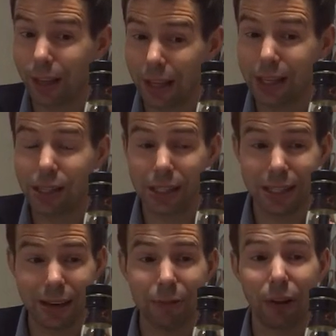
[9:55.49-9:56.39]
this
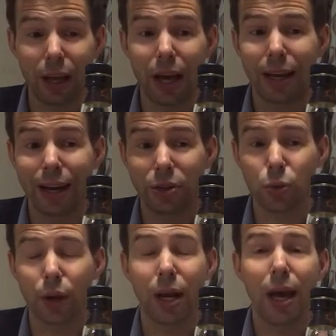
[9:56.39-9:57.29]
is definitely a
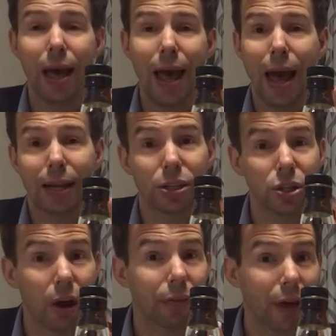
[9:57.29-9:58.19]
nice one. and
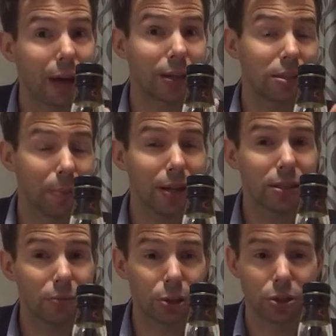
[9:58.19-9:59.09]
it's not that
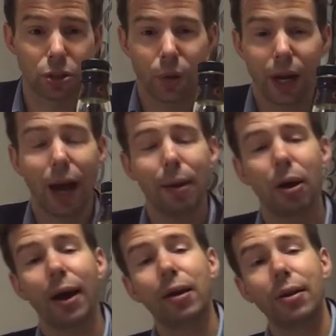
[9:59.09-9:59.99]
expensive, which is great. I,
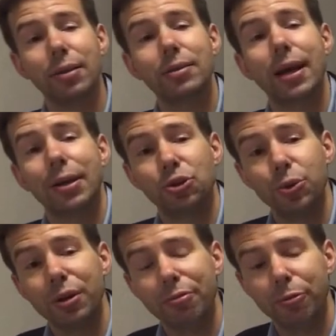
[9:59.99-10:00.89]
I got this at
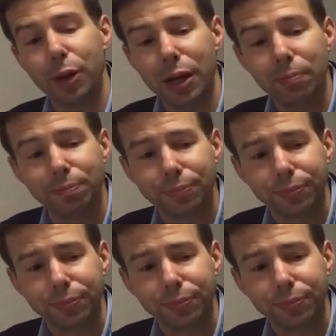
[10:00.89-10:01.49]
duty free